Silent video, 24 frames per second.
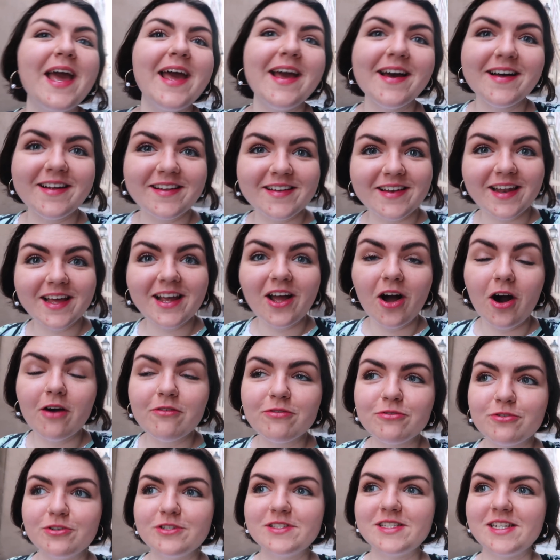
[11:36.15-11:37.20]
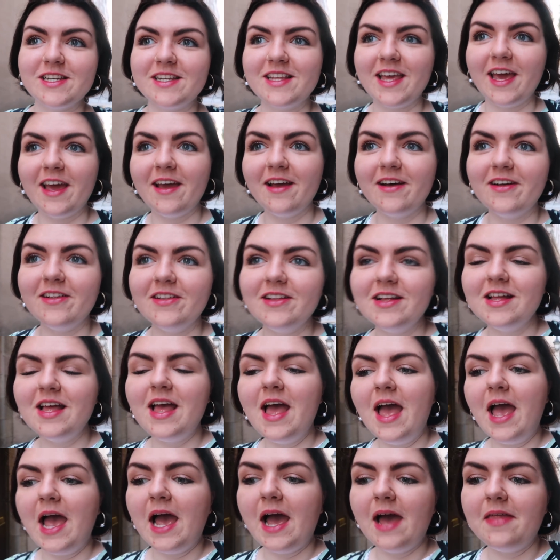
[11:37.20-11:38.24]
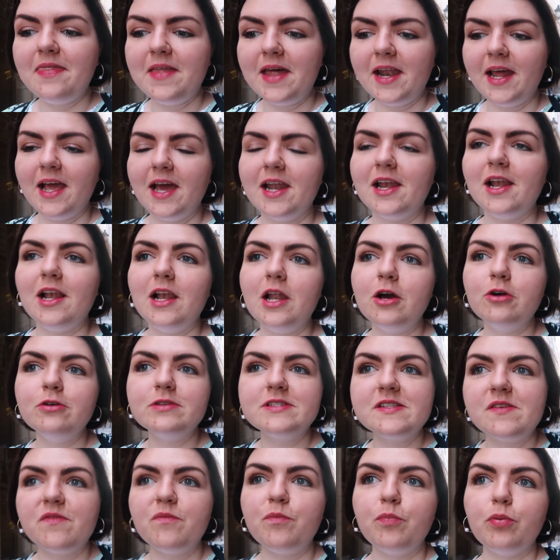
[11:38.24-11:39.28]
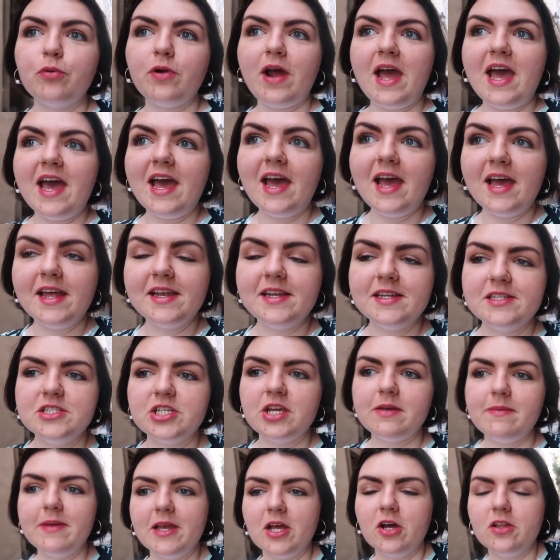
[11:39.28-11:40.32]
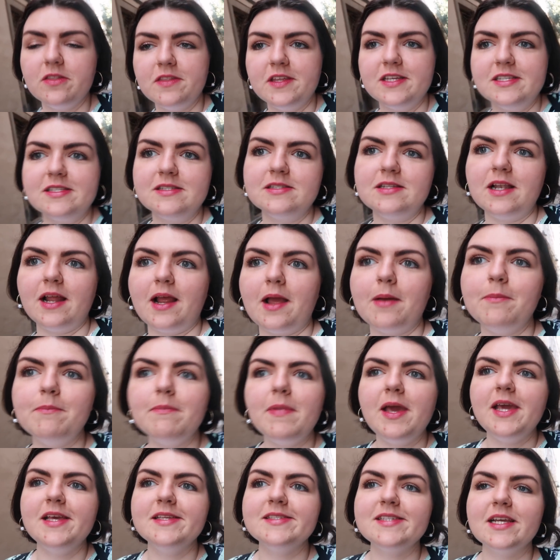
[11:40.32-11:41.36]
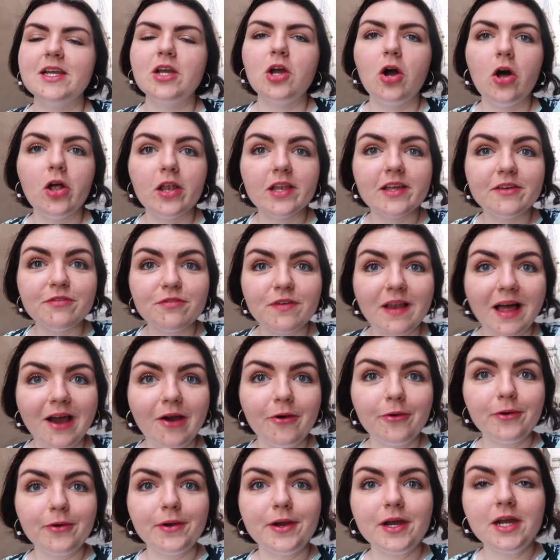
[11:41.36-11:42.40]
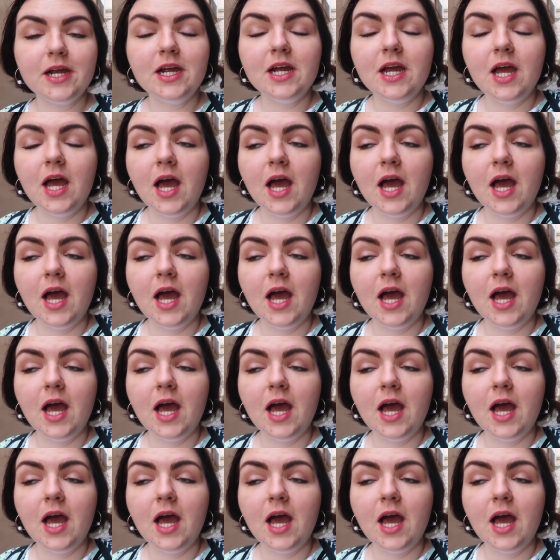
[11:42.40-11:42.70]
kale, like oven roasted kale. And then I had loads of bread. Jamie got this like amazing cauliflower.